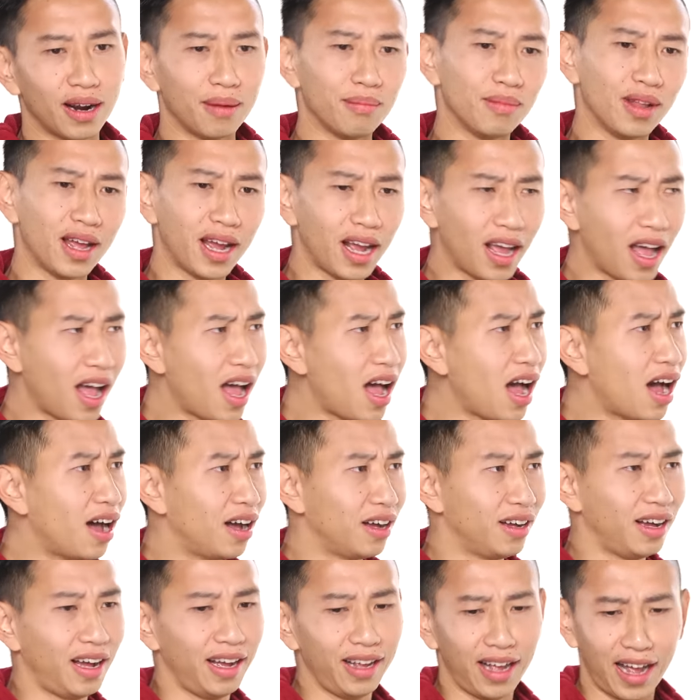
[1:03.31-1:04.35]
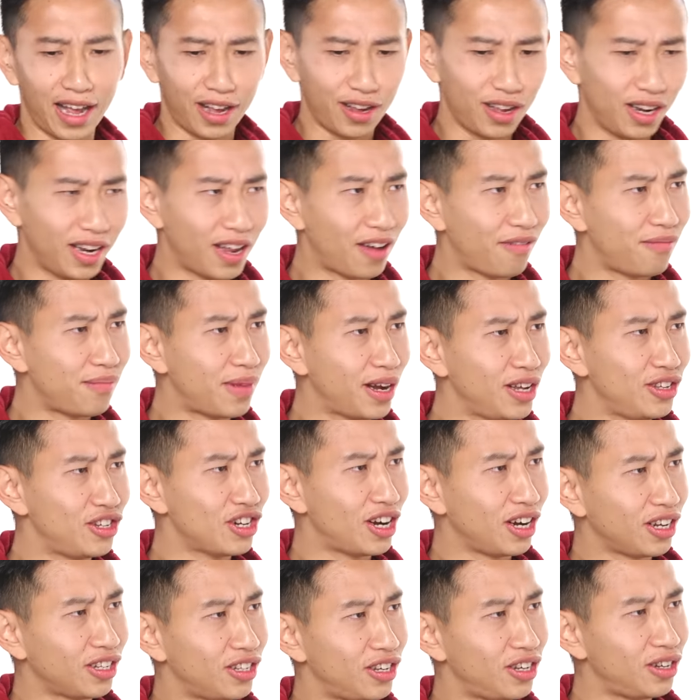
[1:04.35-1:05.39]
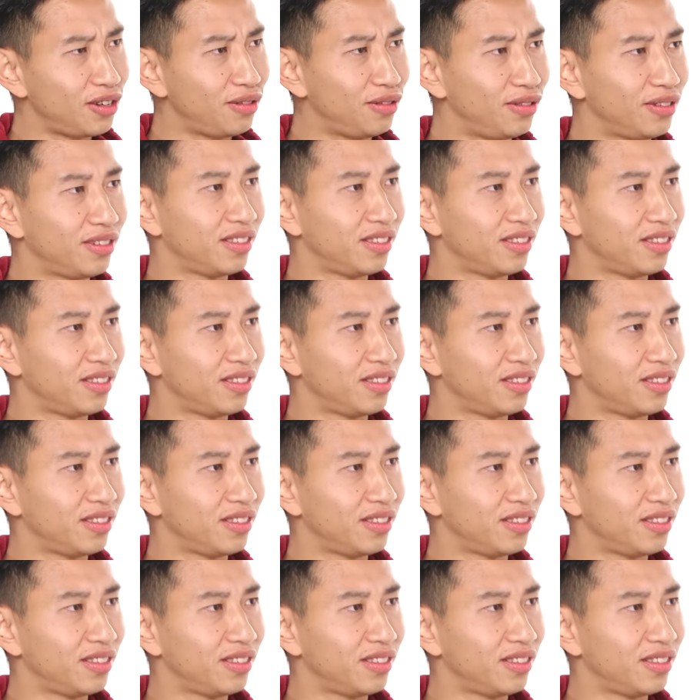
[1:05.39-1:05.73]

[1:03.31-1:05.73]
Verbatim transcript: I'm like, ah, oh, I could love my junk too.